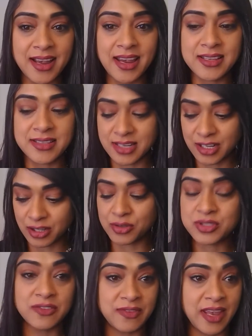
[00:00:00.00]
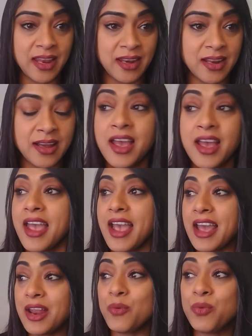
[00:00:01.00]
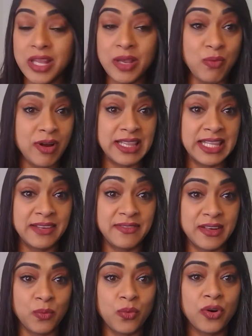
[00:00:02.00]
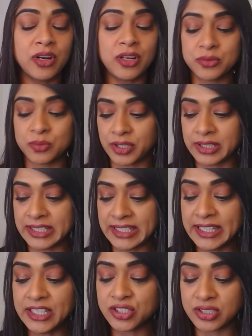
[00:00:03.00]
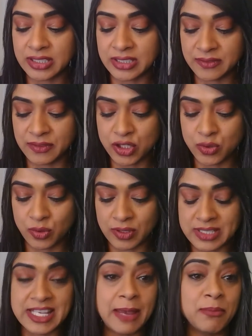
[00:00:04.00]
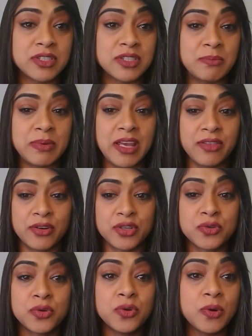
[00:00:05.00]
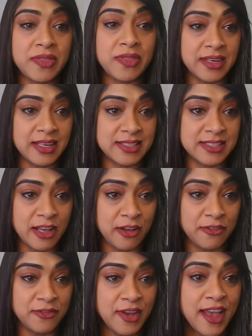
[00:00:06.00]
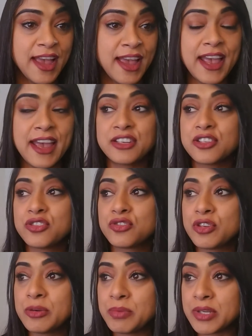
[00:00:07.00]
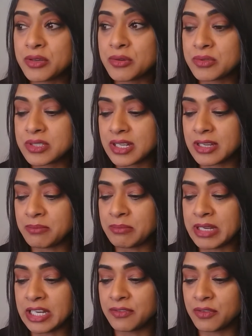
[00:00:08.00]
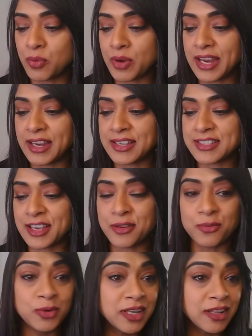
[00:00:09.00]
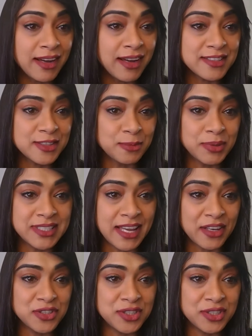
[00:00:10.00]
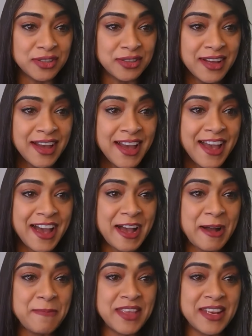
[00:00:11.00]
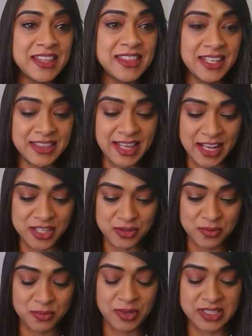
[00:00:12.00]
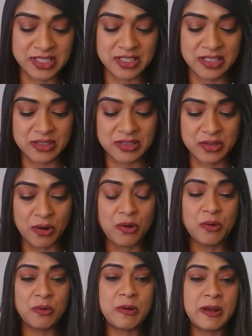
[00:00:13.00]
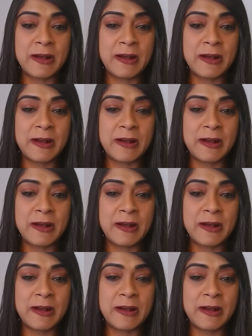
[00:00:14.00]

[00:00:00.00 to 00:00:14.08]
is an inclusive Canada, and I really want to live in a world where each individual is able to be their true authentic self and contribute in meaningful ways and realize their potential. And I think that's what's so